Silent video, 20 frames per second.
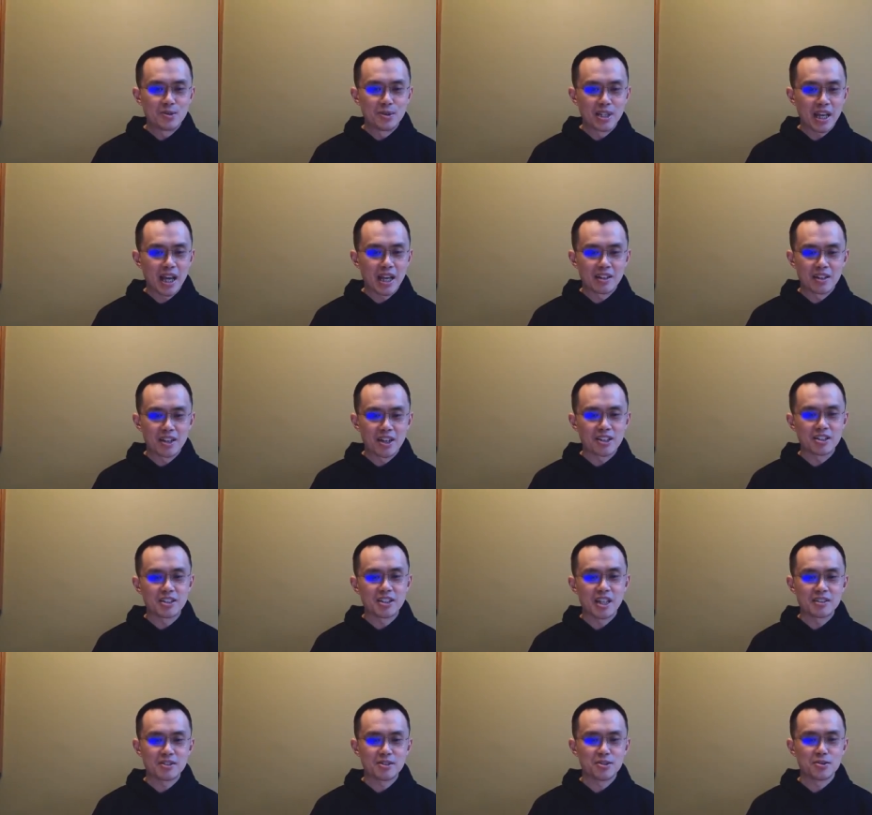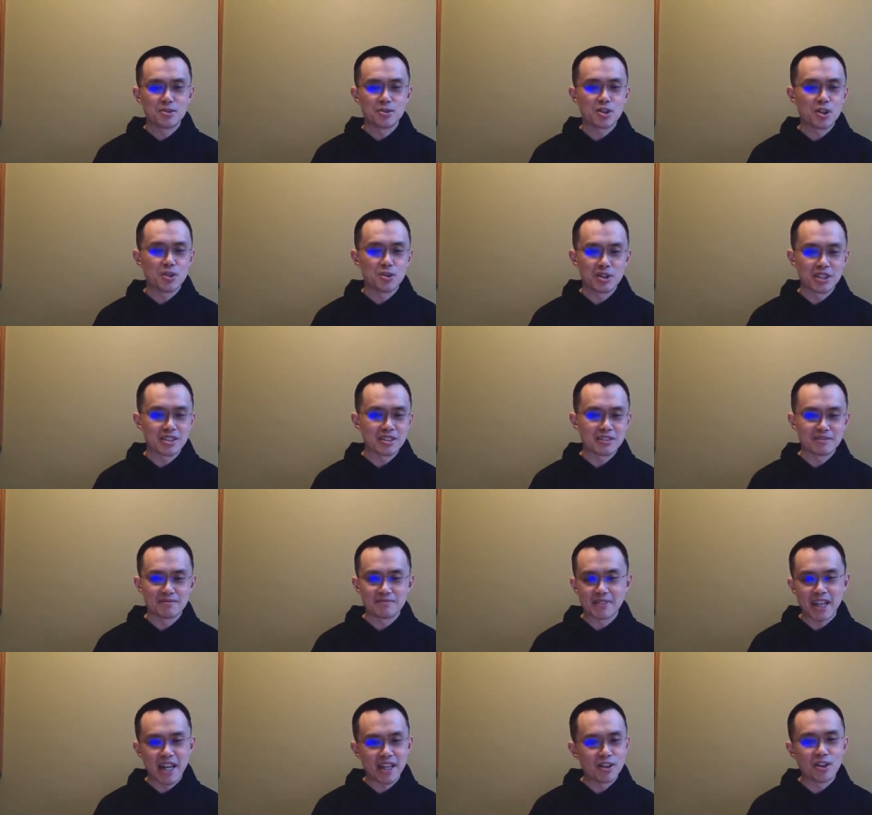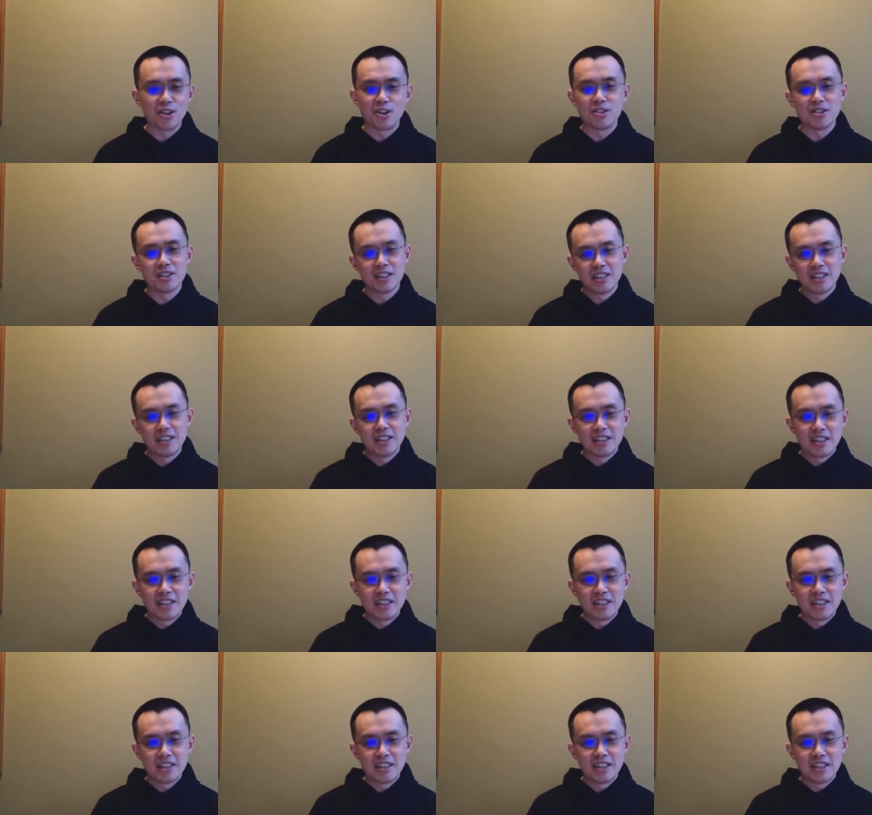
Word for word: really had a lot of chance to do coding at all,